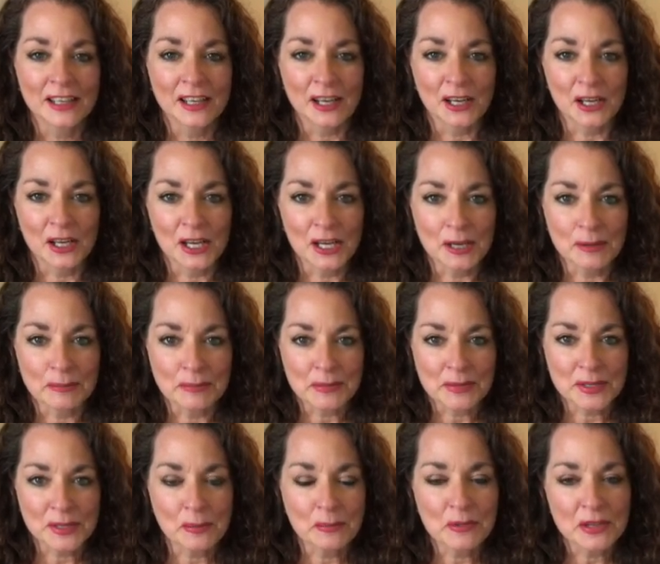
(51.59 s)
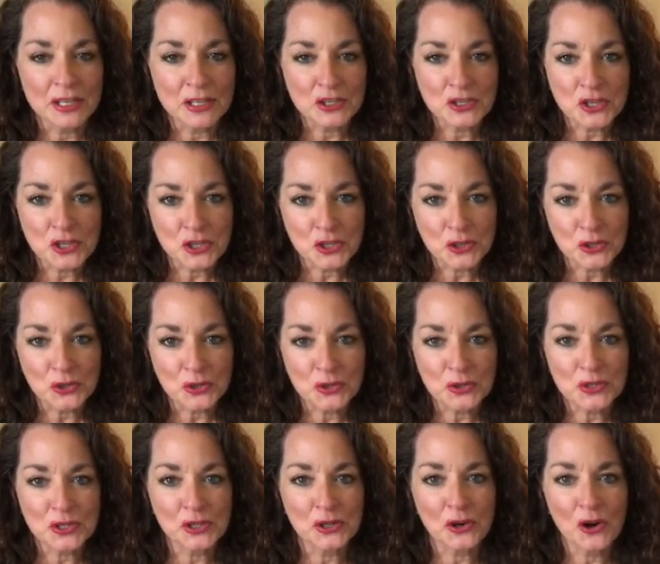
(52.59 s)
um, something to you
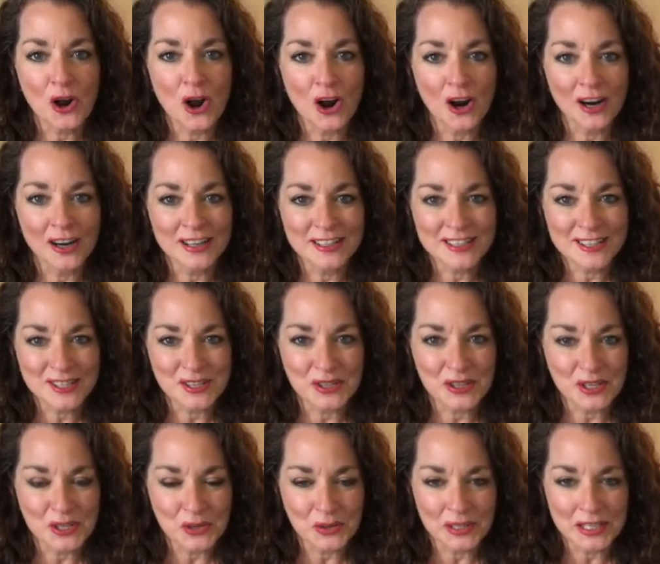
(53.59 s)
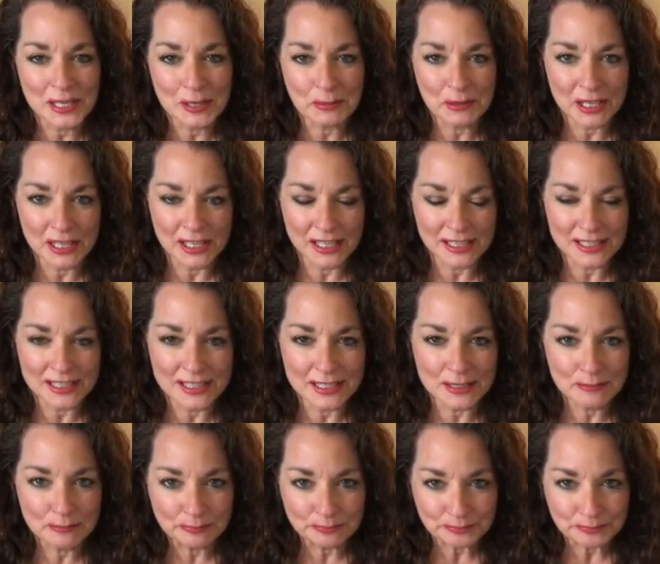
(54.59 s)
to your heart so that you can keep connected